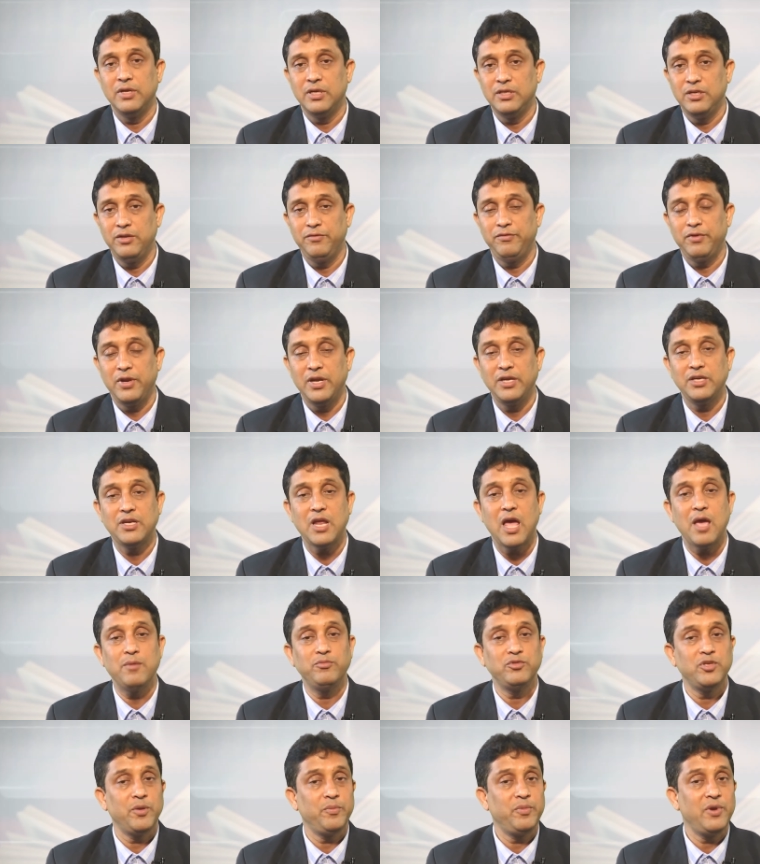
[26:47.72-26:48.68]
different
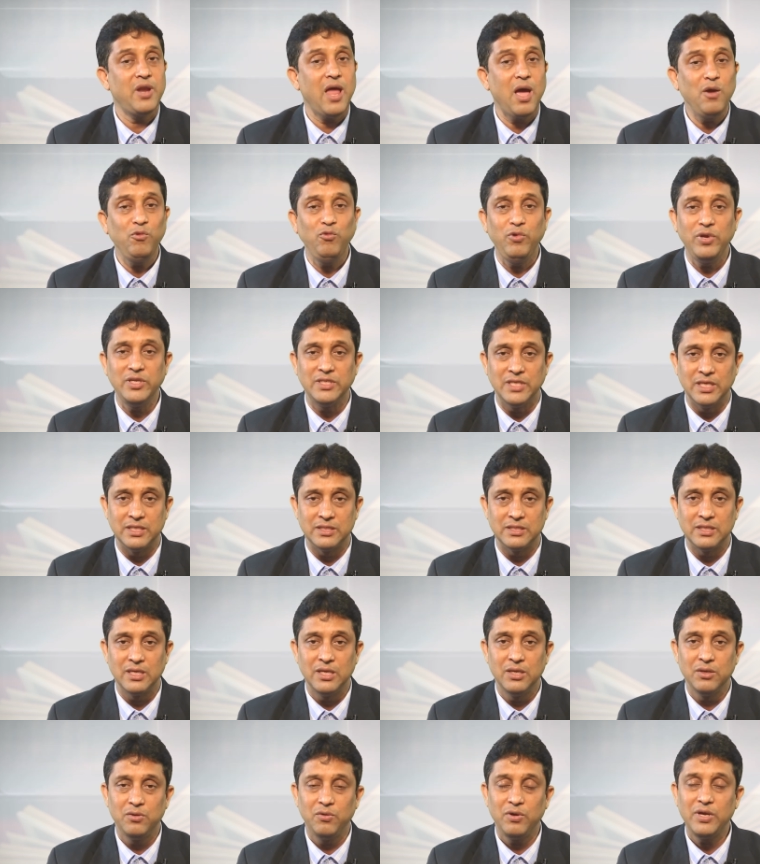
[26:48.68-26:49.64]
types of languages.
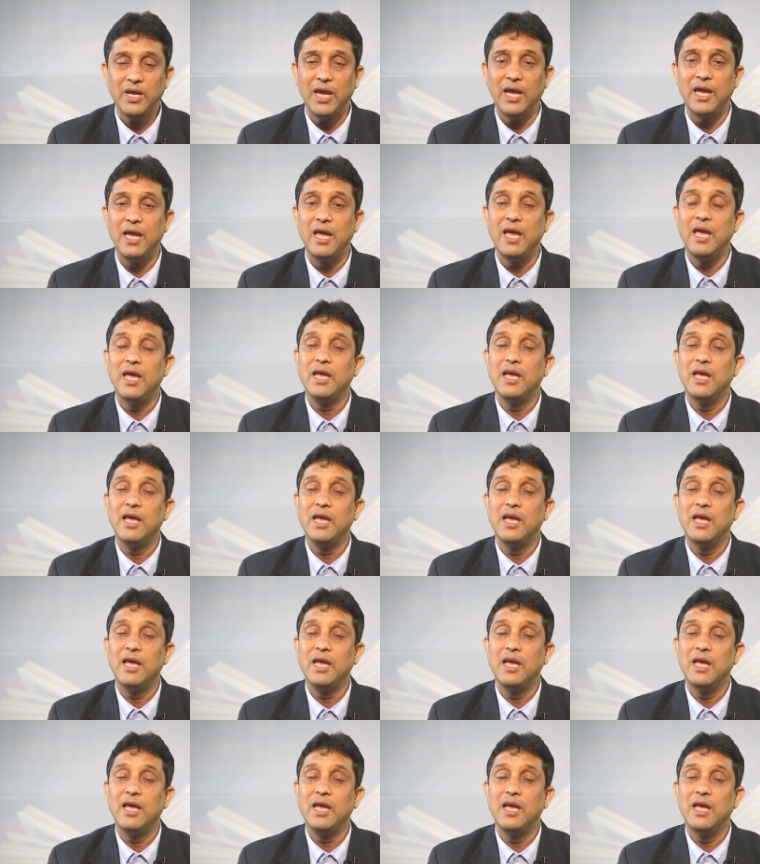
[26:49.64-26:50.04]
Okay.